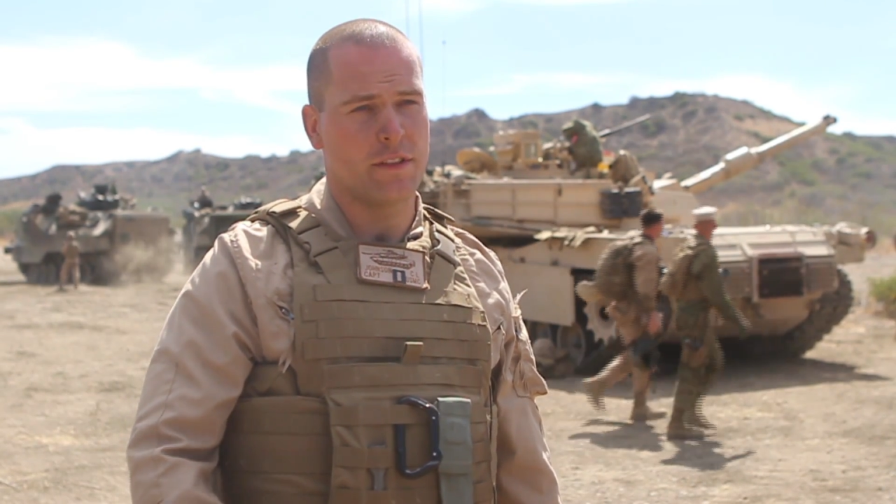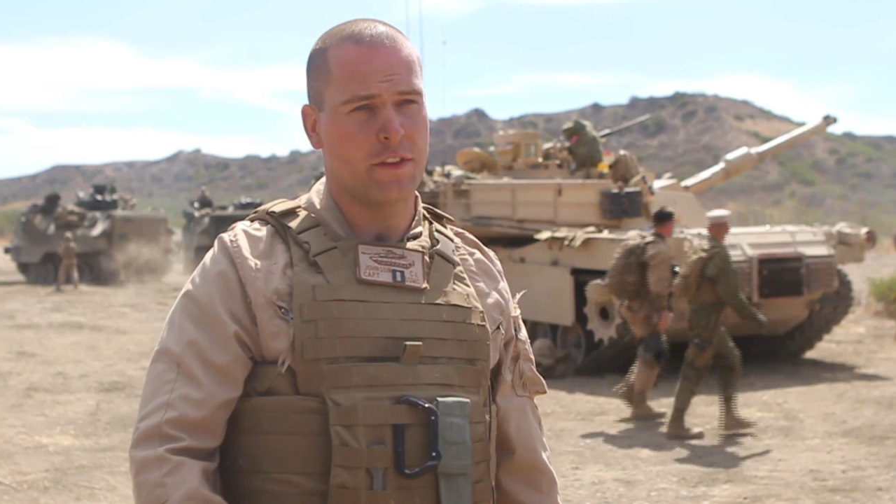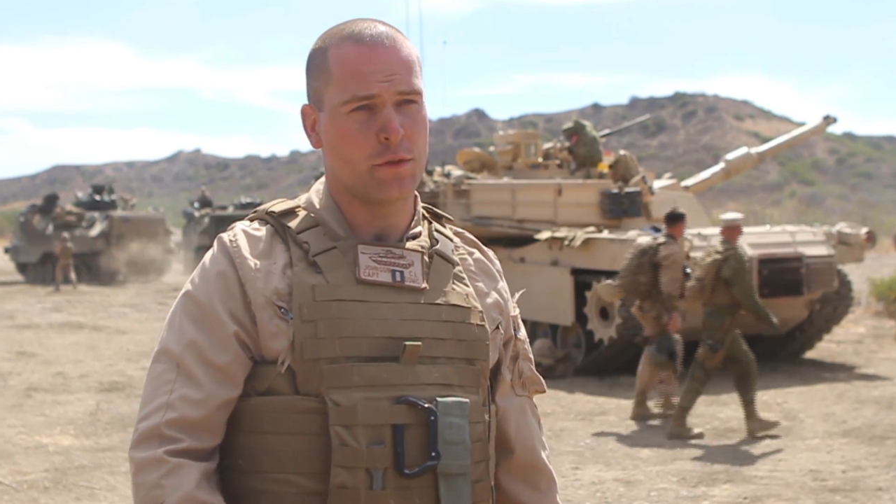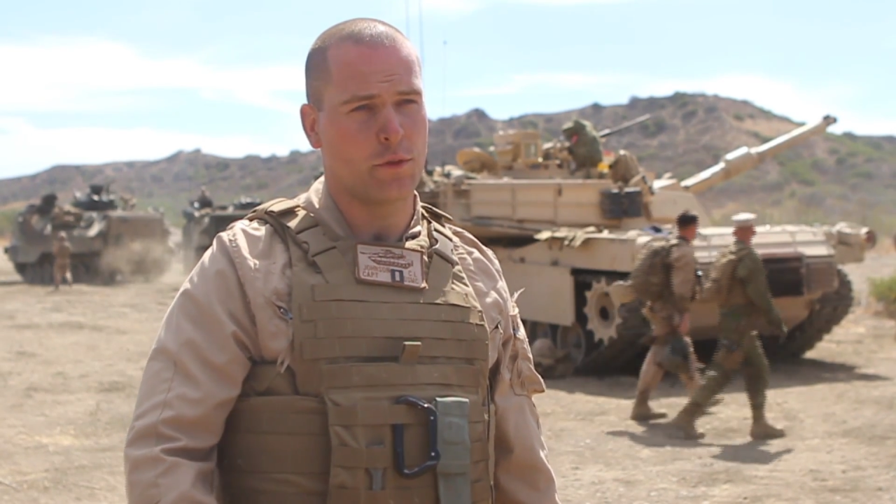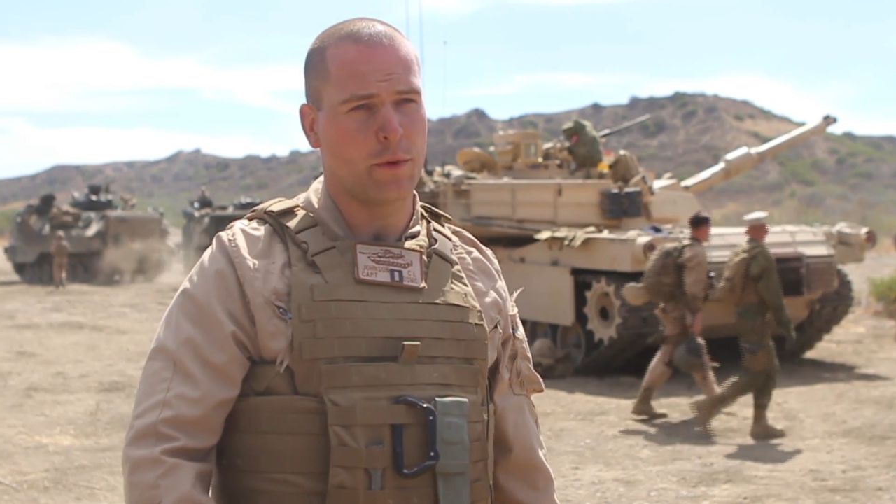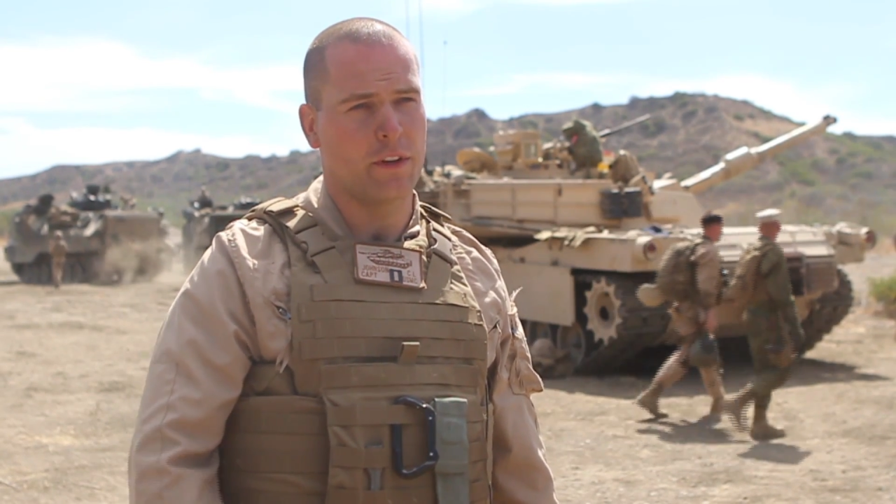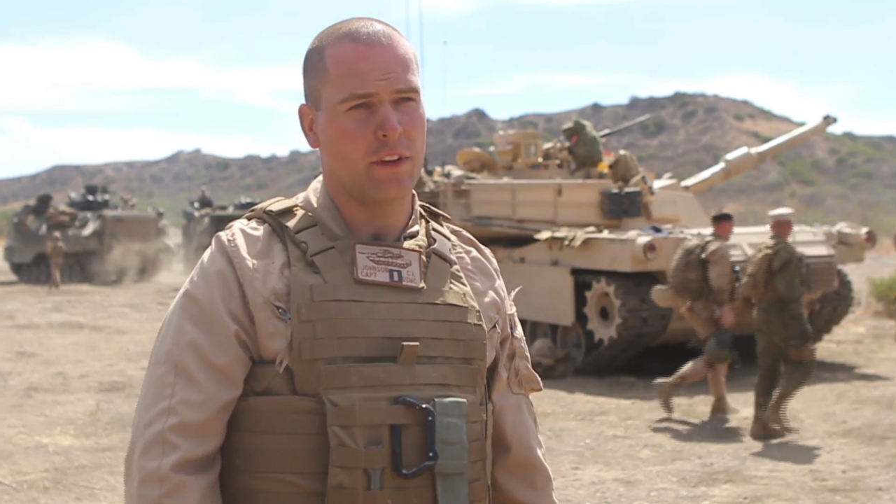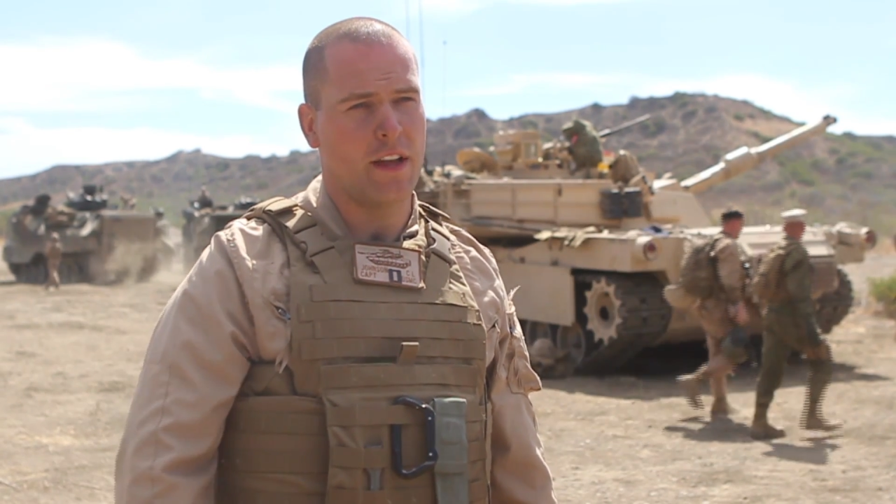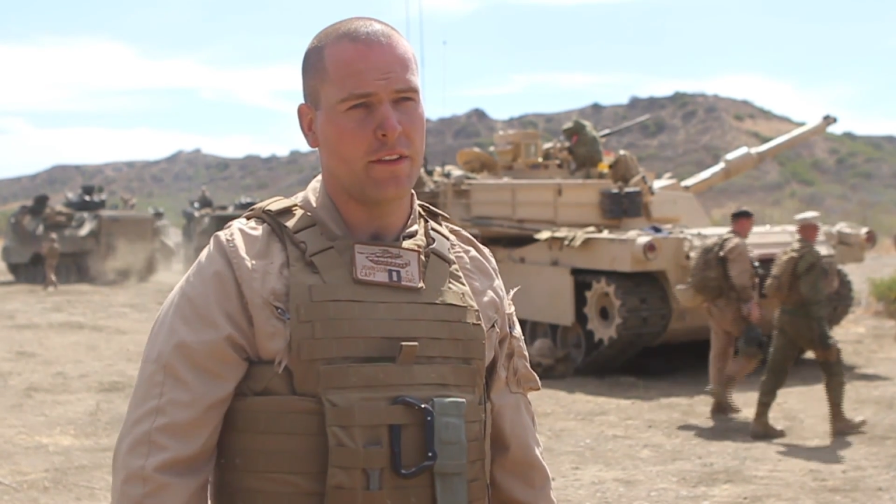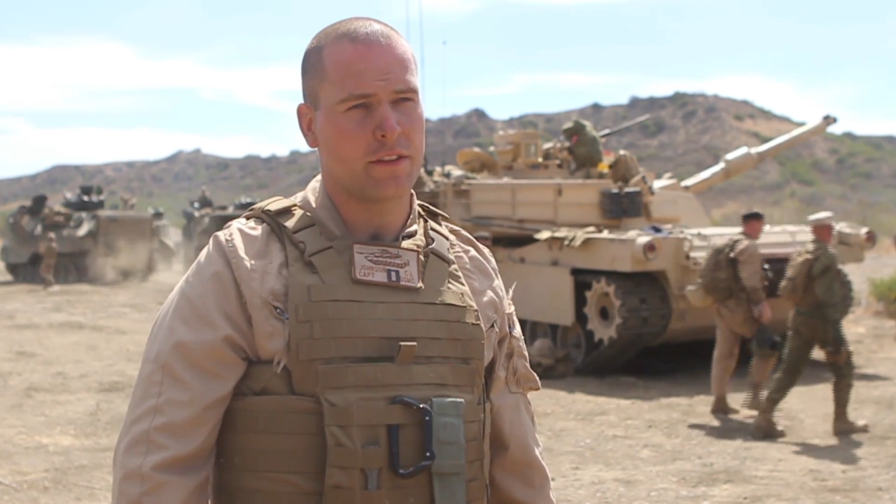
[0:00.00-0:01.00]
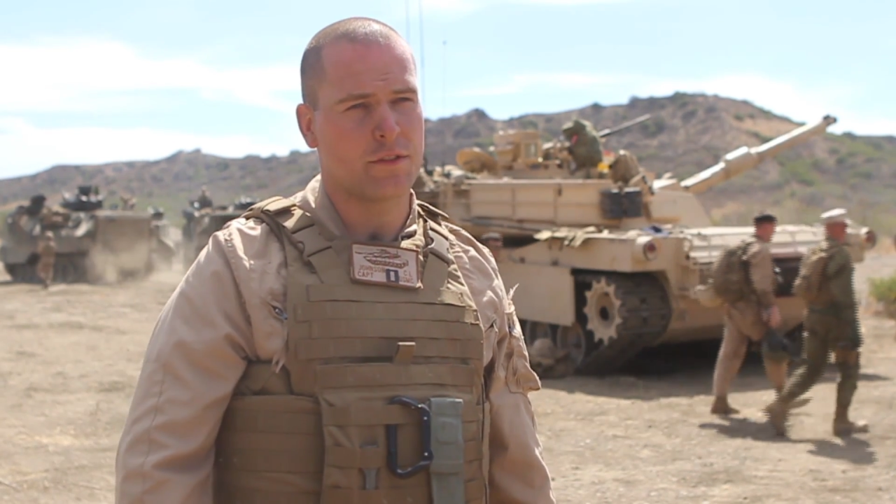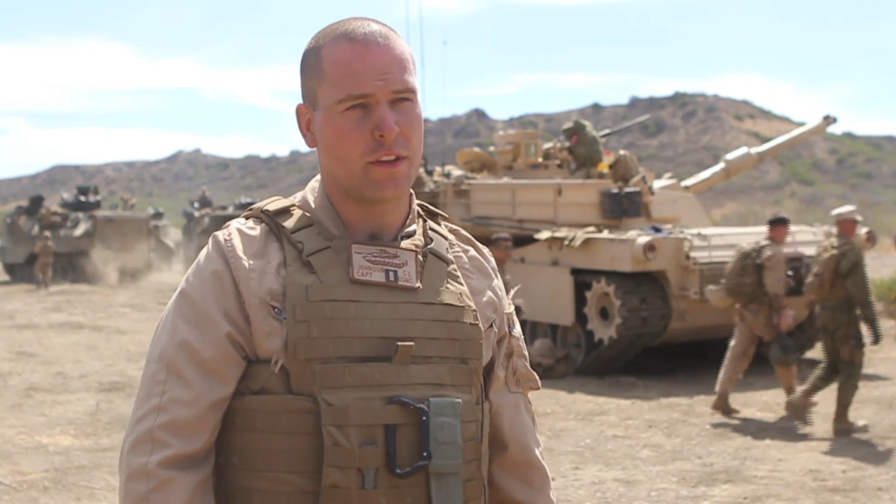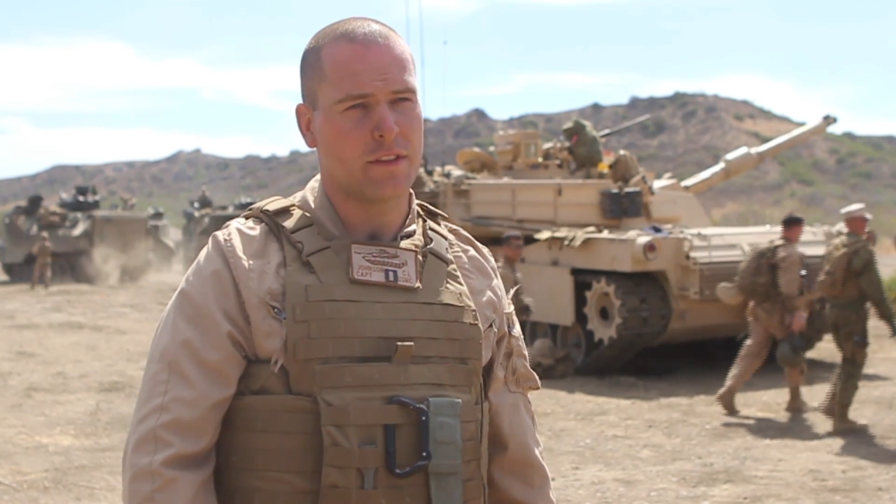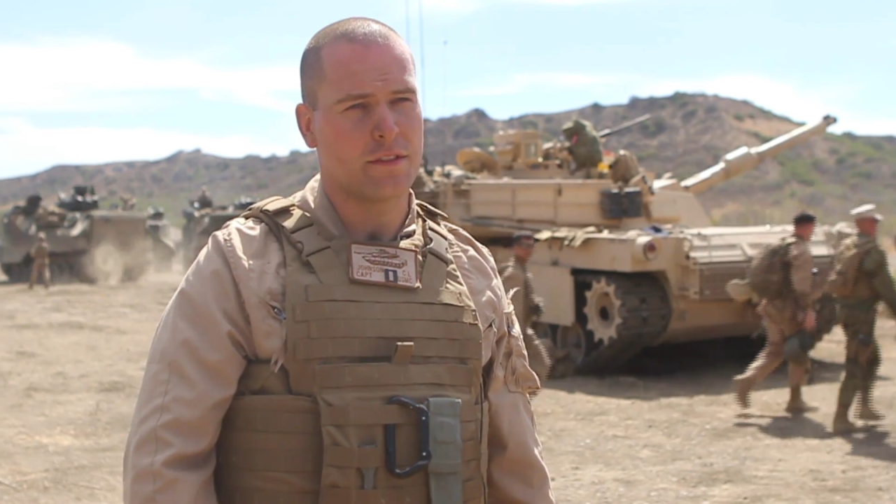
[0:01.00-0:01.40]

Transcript: if this was a real live exercise?